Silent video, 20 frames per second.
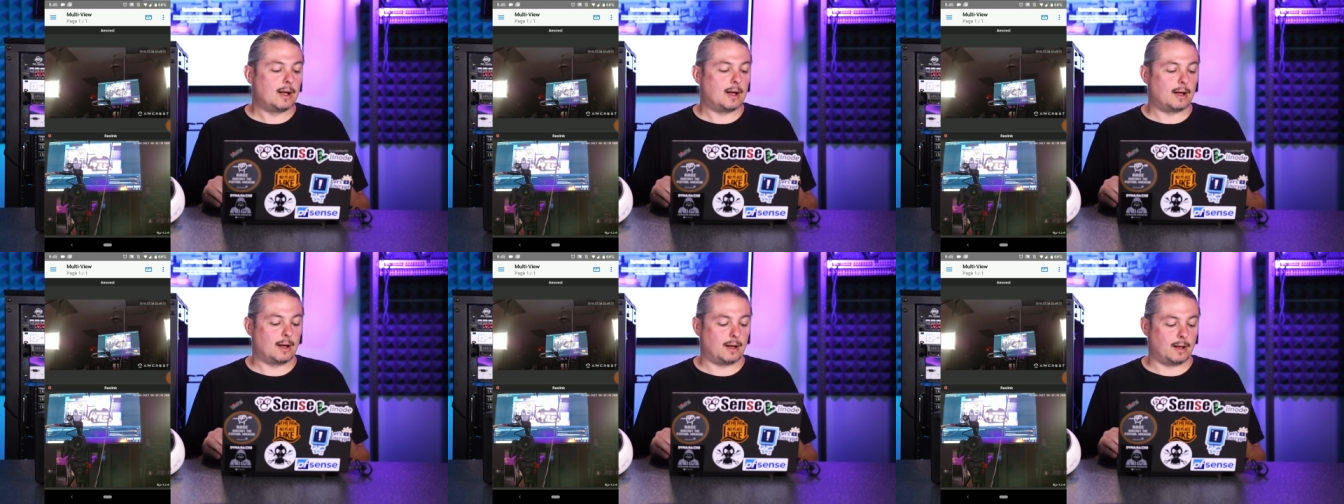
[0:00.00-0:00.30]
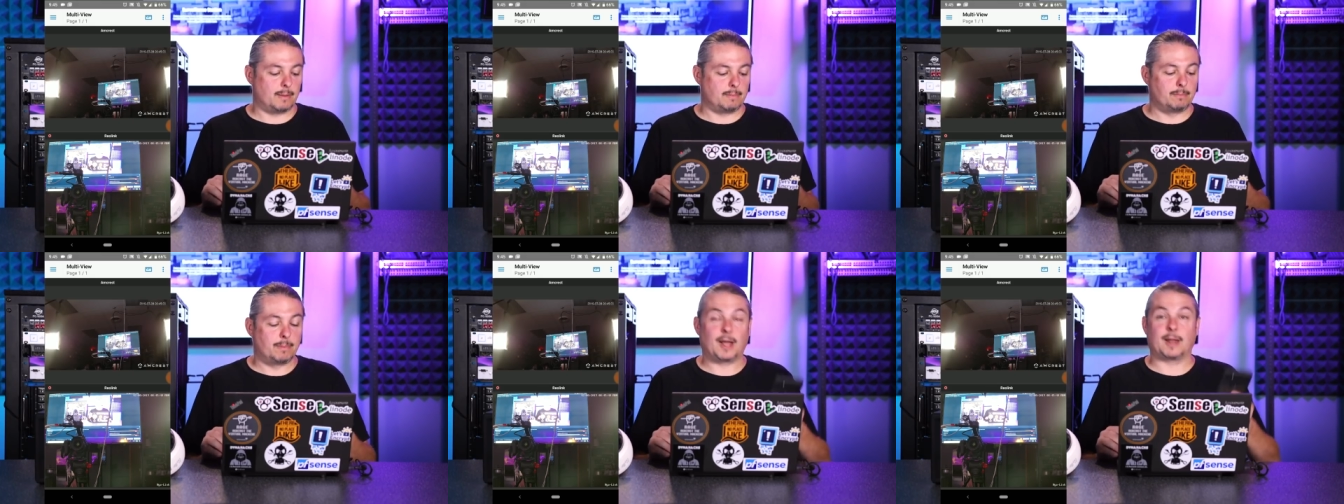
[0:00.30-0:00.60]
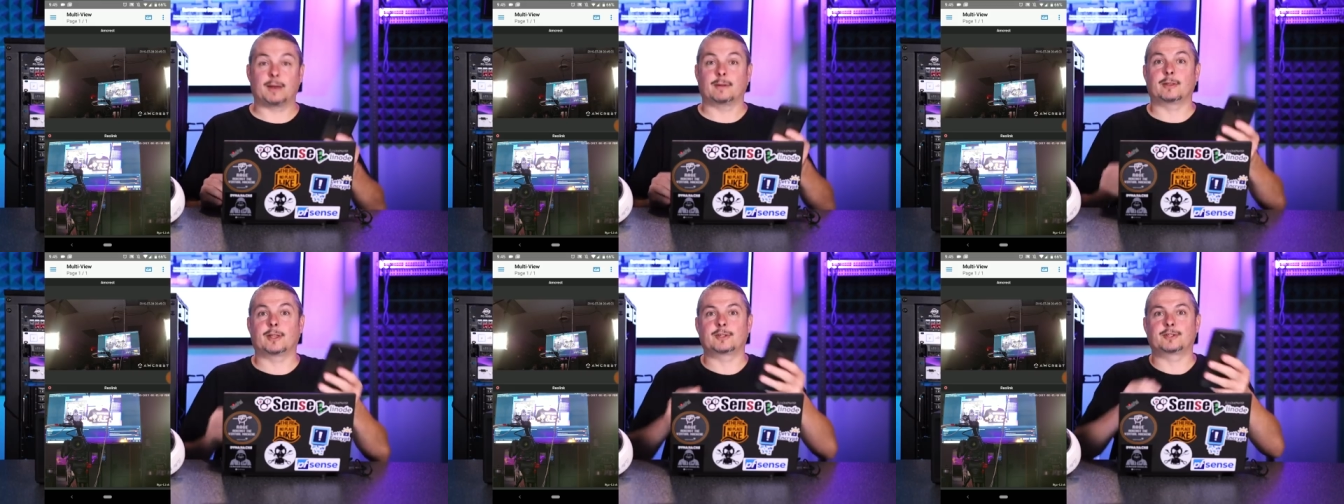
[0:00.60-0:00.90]
Um,
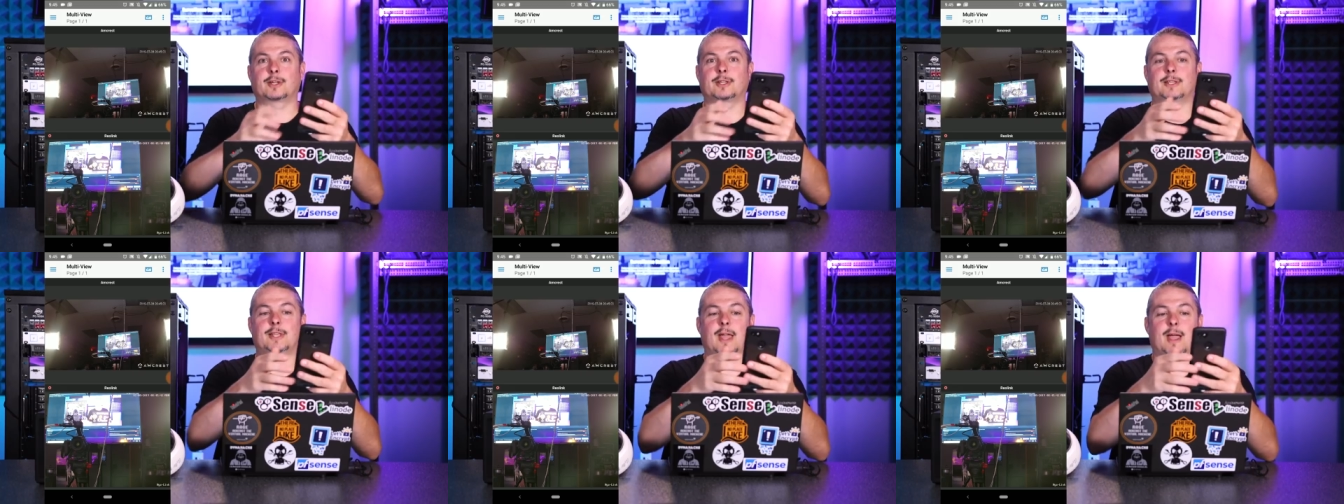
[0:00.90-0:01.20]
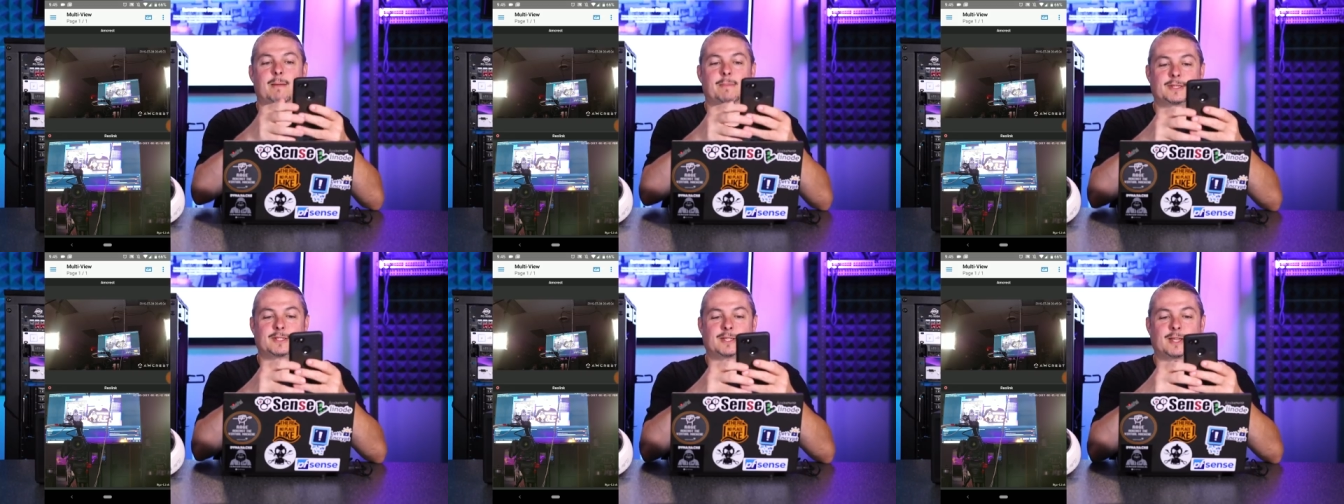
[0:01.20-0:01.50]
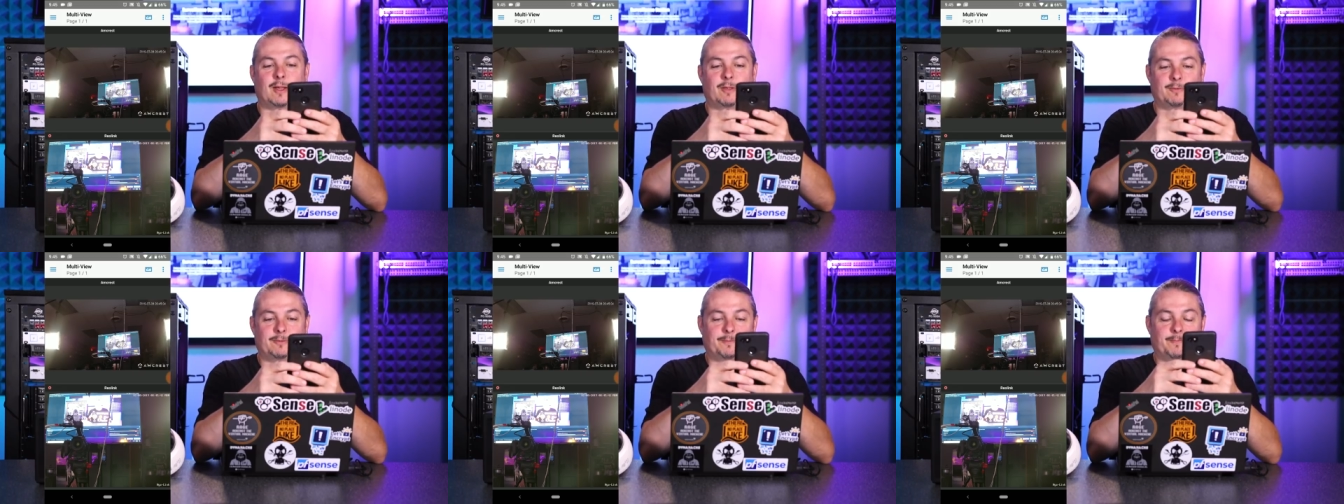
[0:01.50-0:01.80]
but let's look at the app
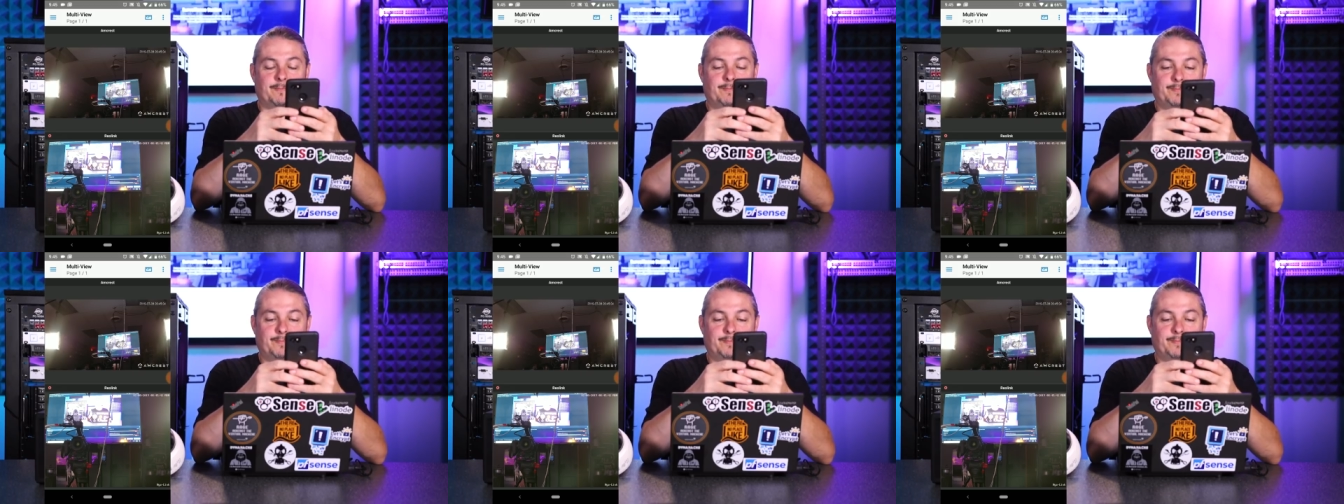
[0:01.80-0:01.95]
itself.